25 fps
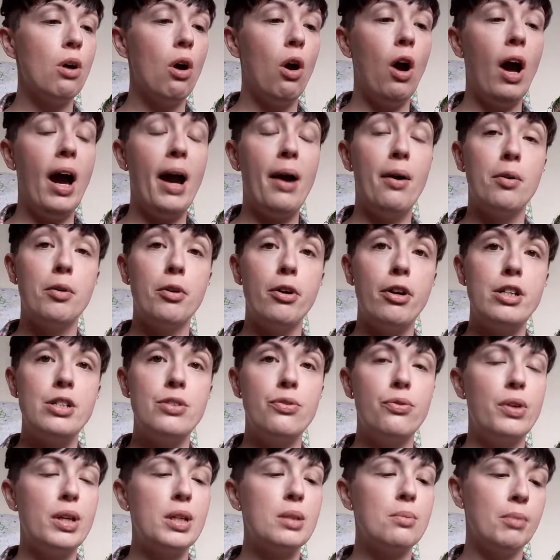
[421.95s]
or how I'm going to
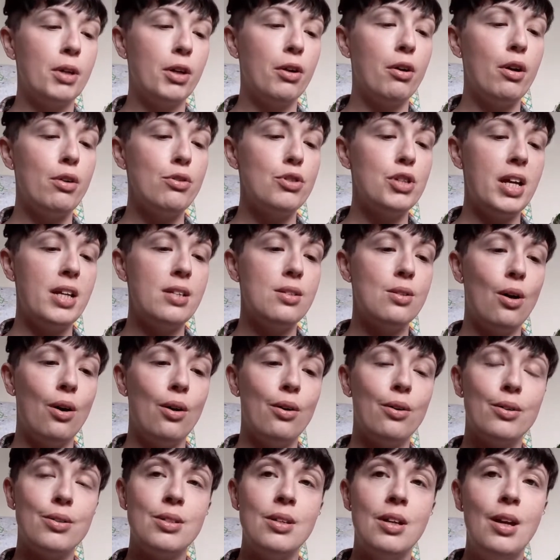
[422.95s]
fix my crochet
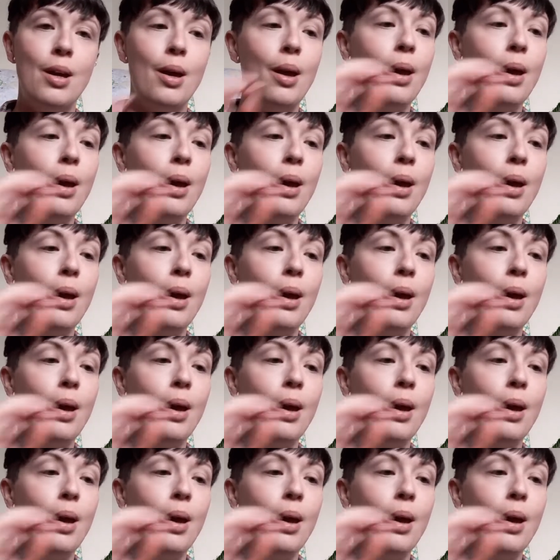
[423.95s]
socks.